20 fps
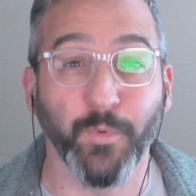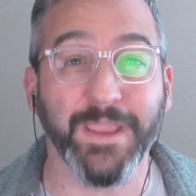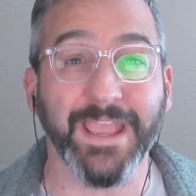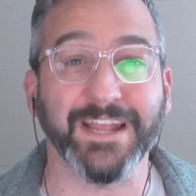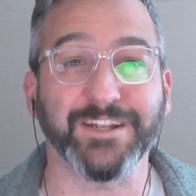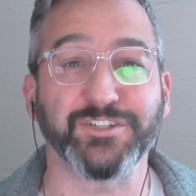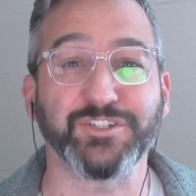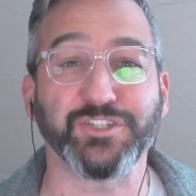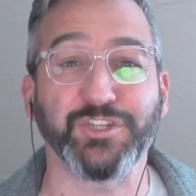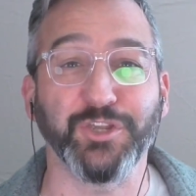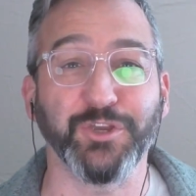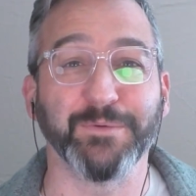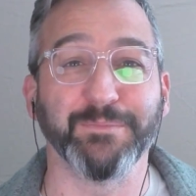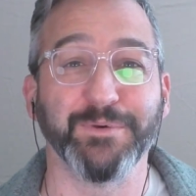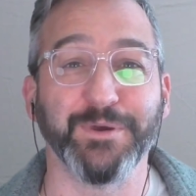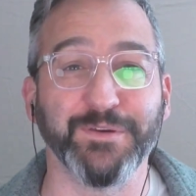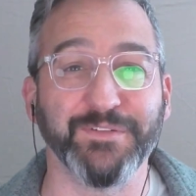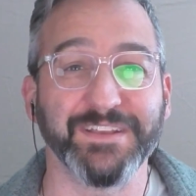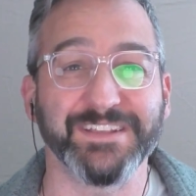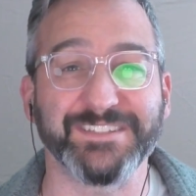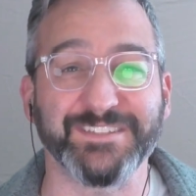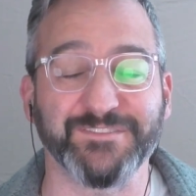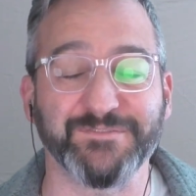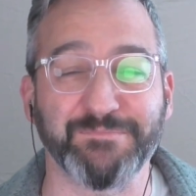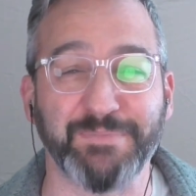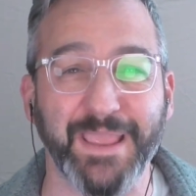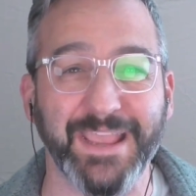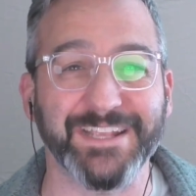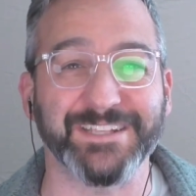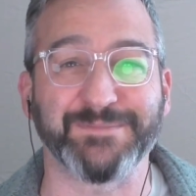We had two movies
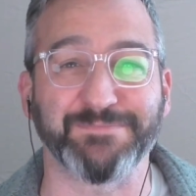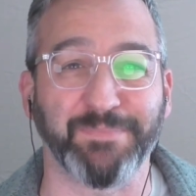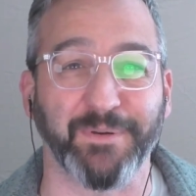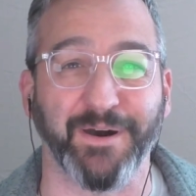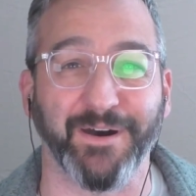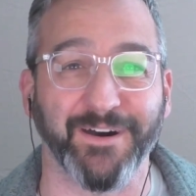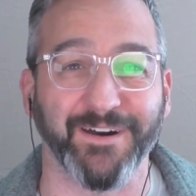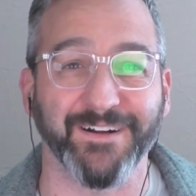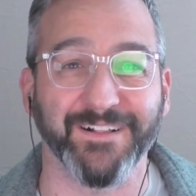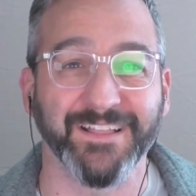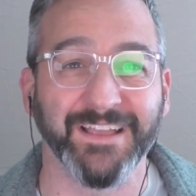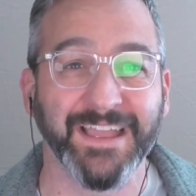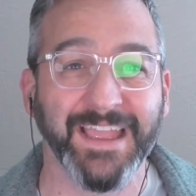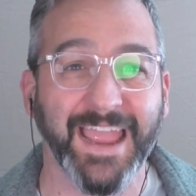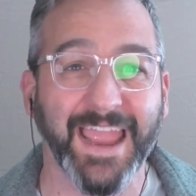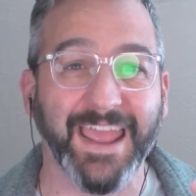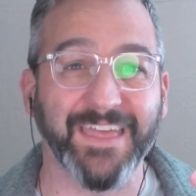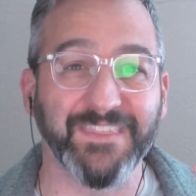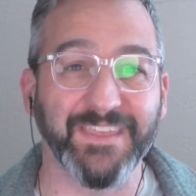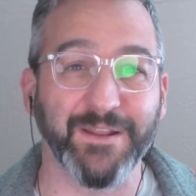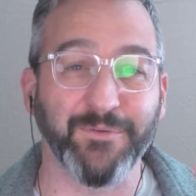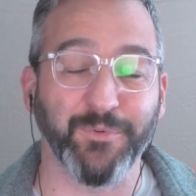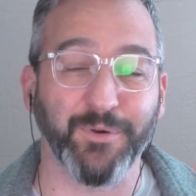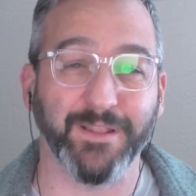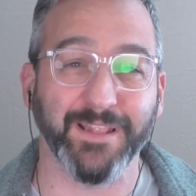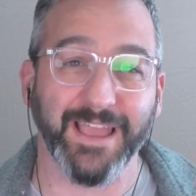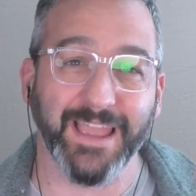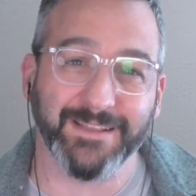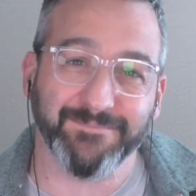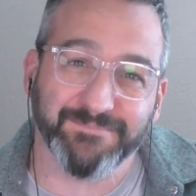of baseball, and then
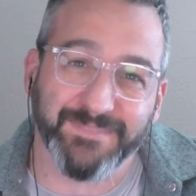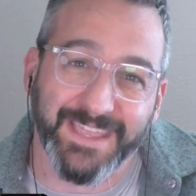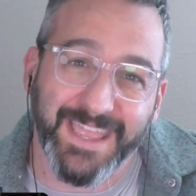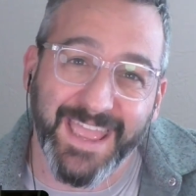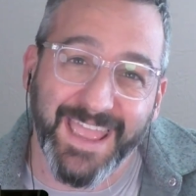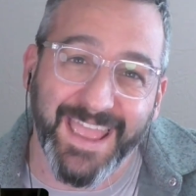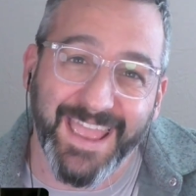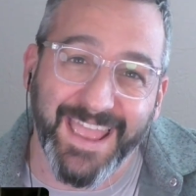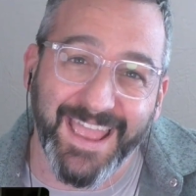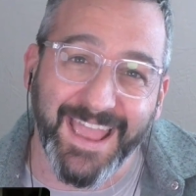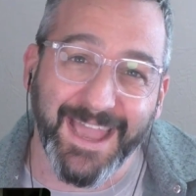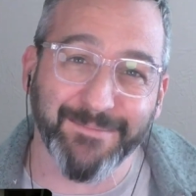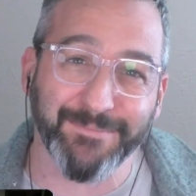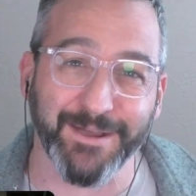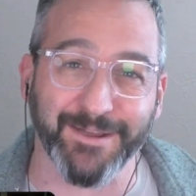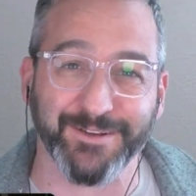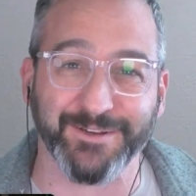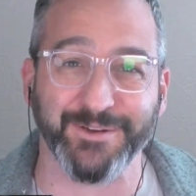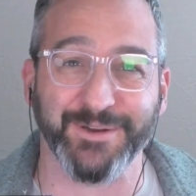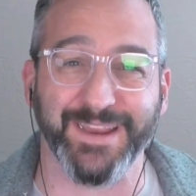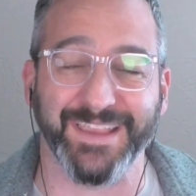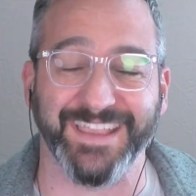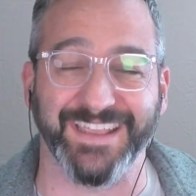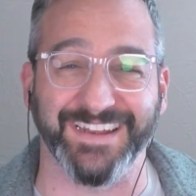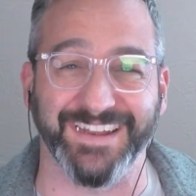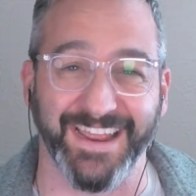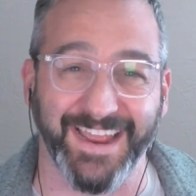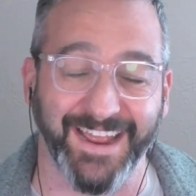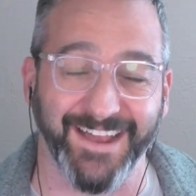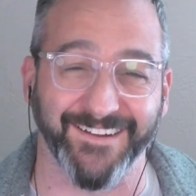we're like, nah, how How about
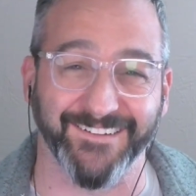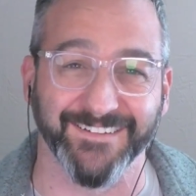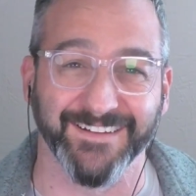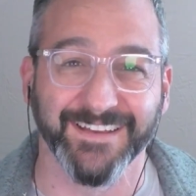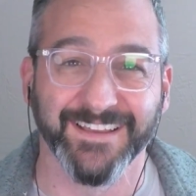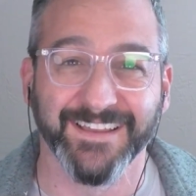cricket now?